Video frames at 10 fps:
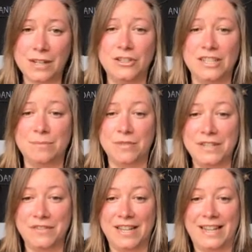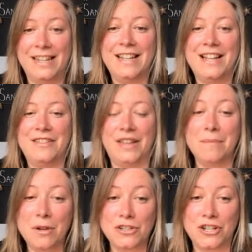just briefly, the
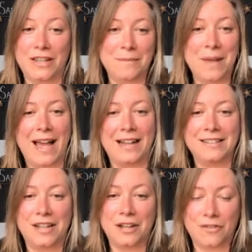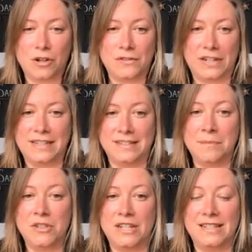emotional impact of
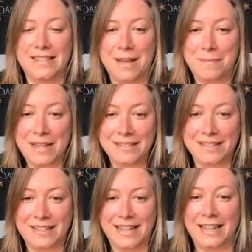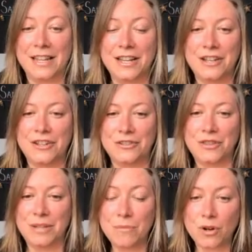overconsumption is that basically
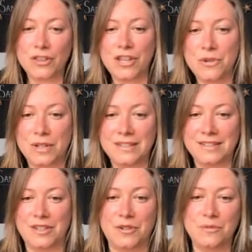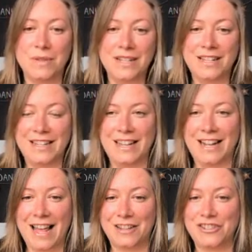the more that you consume, it
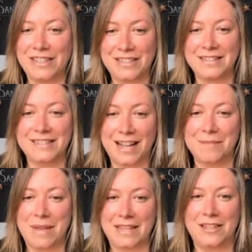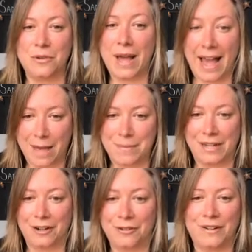actually does not make you
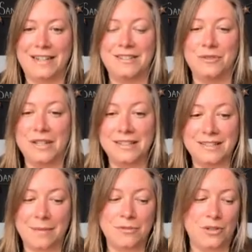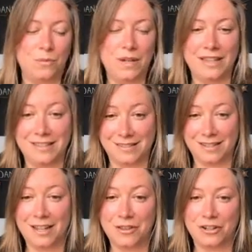happier, right? So consumption, this is
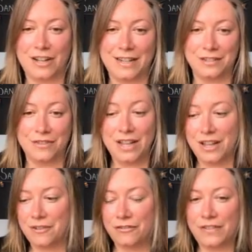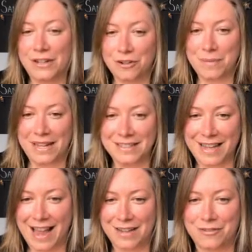another kind of
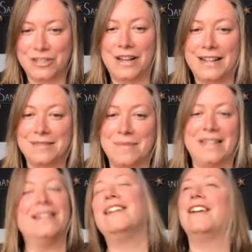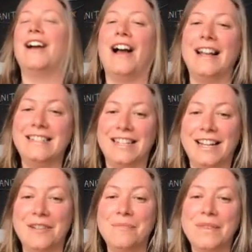fear-based advertisement
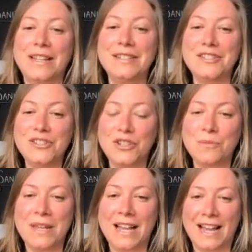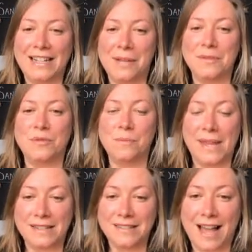idea. Consuming items will
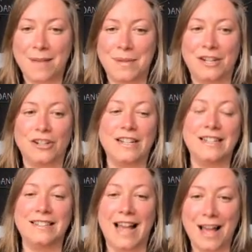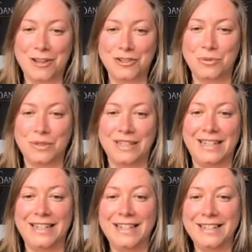make us happier is
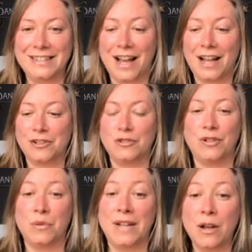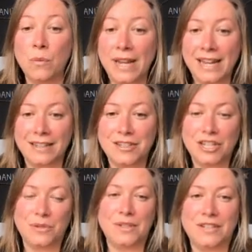actually not true. Now, we
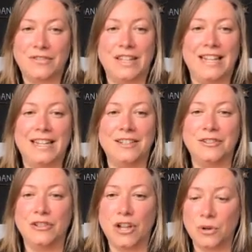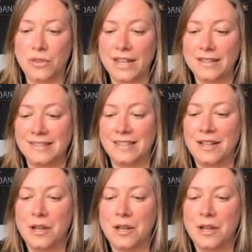intuitively know this,